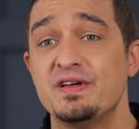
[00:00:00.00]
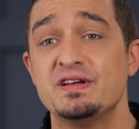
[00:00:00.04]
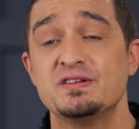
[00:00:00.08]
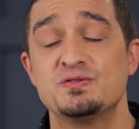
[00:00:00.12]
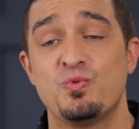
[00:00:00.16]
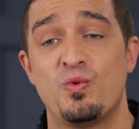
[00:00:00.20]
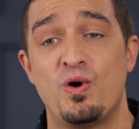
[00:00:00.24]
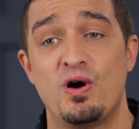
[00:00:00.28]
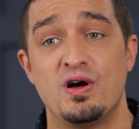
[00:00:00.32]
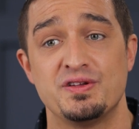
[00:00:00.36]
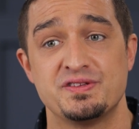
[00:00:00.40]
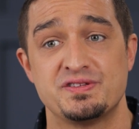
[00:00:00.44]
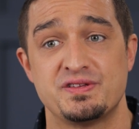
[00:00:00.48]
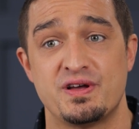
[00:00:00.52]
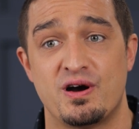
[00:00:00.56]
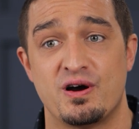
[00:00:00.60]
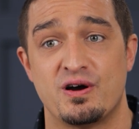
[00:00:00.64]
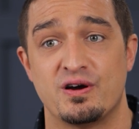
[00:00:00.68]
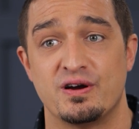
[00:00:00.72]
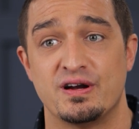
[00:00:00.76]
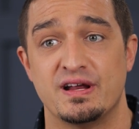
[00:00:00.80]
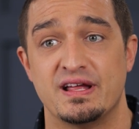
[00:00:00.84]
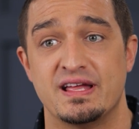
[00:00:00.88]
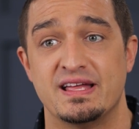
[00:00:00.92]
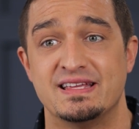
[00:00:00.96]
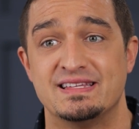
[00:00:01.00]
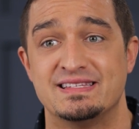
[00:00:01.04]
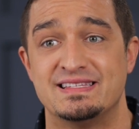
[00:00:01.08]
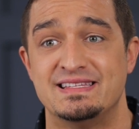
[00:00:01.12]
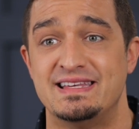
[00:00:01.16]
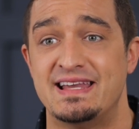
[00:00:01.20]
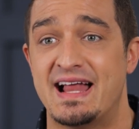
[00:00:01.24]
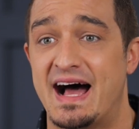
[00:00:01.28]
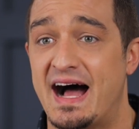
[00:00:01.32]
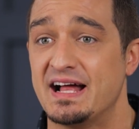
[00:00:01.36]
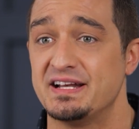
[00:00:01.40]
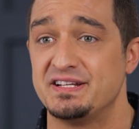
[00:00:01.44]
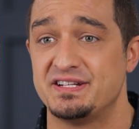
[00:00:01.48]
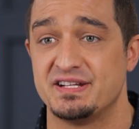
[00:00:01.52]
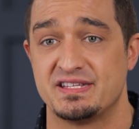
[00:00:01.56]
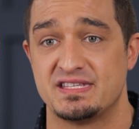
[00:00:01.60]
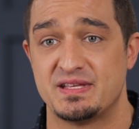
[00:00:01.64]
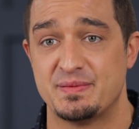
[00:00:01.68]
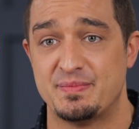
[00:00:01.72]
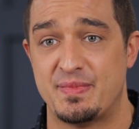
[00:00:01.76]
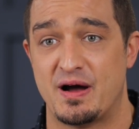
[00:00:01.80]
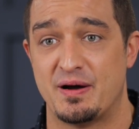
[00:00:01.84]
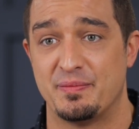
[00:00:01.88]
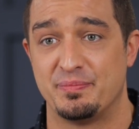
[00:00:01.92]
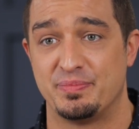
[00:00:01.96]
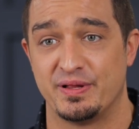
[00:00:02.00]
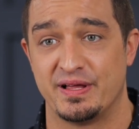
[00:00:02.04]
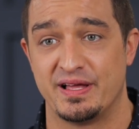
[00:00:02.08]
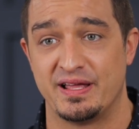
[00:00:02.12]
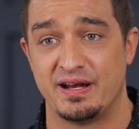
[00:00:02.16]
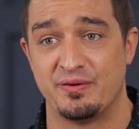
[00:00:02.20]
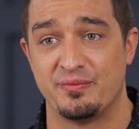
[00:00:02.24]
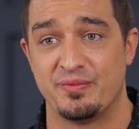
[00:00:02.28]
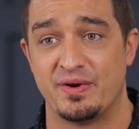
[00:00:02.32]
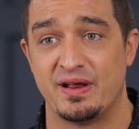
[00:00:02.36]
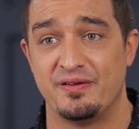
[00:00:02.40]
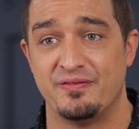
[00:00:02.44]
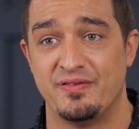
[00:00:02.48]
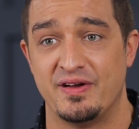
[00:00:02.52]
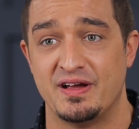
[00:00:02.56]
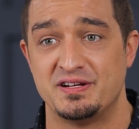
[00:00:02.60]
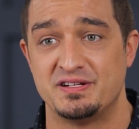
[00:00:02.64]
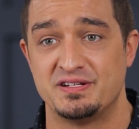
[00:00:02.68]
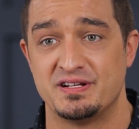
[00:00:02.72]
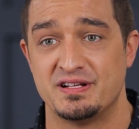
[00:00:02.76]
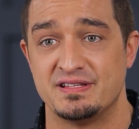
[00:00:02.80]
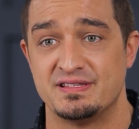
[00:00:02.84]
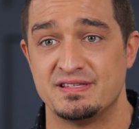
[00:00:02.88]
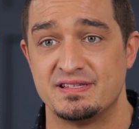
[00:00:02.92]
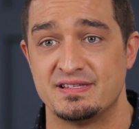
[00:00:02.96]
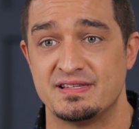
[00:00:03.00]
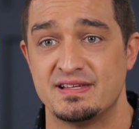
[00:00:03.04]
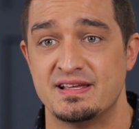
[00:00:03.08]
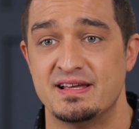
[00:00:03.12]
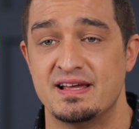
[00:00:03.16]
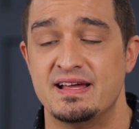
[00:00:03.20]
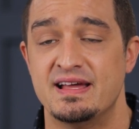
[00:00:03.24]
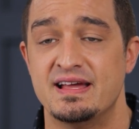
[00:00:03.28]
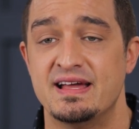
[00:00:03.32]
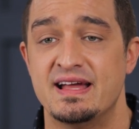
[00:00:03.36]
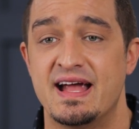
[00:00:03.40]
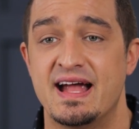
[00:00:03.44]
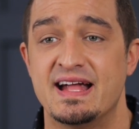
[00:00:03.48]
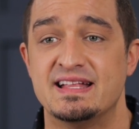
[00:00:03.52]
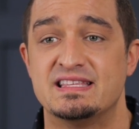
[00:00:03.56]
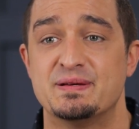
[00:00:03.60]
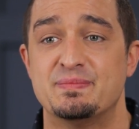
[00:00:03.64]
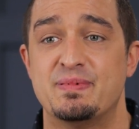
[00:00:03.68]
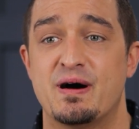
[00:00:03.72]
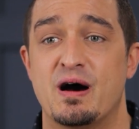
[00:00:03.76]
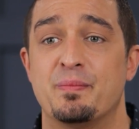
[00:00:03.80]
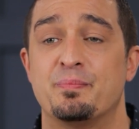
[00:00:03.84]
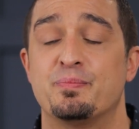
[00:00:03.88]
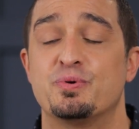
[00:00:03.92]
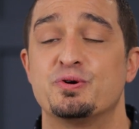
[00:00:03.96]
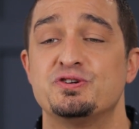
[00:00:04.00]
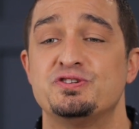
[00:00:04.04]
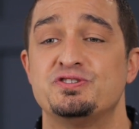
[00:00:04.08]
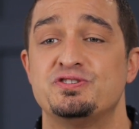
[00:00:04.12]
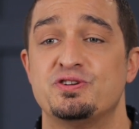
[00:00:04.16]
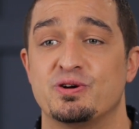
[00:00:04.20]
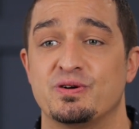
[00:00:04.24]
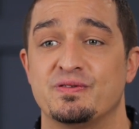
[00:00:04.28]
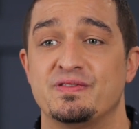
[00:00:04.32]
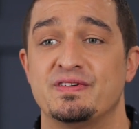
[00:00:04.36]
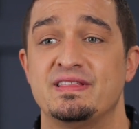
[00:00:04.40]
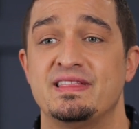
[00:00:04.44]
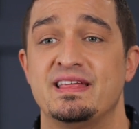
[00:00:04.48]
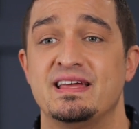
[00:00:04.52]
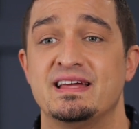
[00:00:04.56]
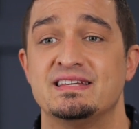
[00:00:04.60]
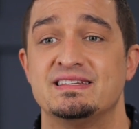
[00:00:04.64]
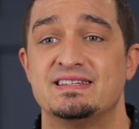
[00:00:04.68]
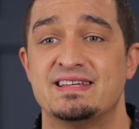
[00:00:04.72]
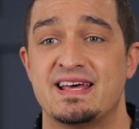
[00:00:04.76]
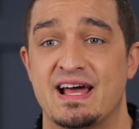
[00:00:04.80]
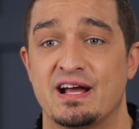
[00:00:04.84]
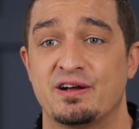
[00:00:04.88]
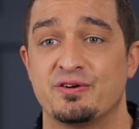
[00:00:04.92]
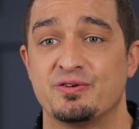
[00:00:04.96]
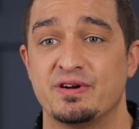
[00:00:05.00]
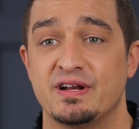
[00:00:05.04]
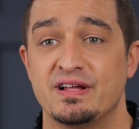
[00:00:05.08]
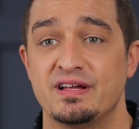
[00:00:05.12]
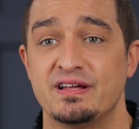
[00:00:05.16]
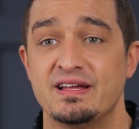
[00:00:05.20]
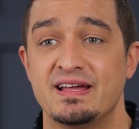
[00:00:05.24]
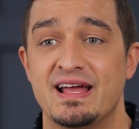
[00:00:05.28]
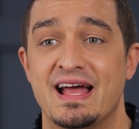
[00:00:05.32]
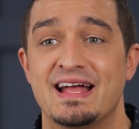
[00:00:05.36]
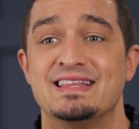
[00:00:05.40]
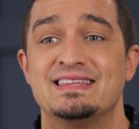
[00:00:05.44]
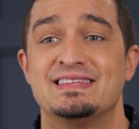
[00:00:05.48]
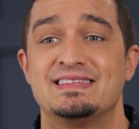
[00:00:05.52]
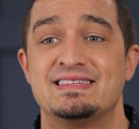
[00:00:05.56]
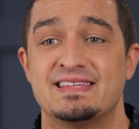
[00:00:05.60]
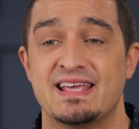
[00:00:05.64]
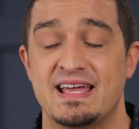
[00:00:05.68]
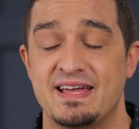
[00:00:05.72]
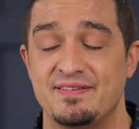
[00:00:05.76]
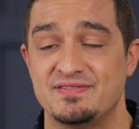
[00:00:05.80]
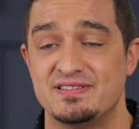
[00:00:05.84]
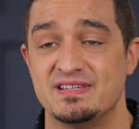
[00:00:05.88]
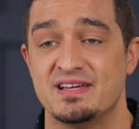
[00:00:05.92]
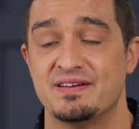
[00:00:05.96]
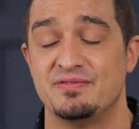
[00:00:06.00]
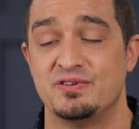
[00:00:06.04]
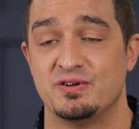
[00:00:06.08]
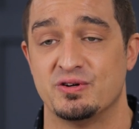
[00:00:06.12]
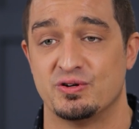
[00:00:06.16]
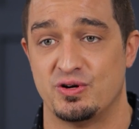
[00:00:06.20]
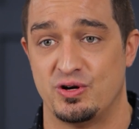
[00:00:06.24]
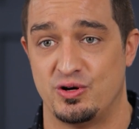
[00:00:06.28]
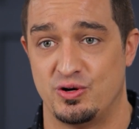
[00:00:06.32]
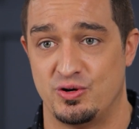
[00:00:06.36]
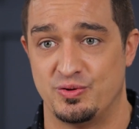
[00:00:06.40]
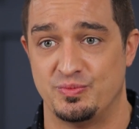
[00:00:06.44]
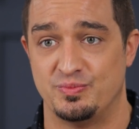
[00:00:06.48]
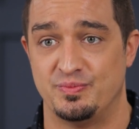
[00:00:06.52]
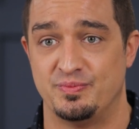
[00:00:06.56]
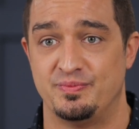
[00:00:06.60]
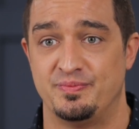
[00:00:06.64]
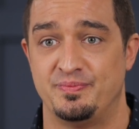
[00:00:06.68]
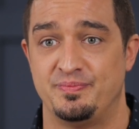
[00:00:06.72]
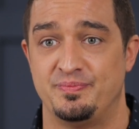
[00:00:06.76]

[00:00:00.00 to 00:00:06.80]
these walls are is not just about planning renovations, it's about preserving the integrity and safety of your home.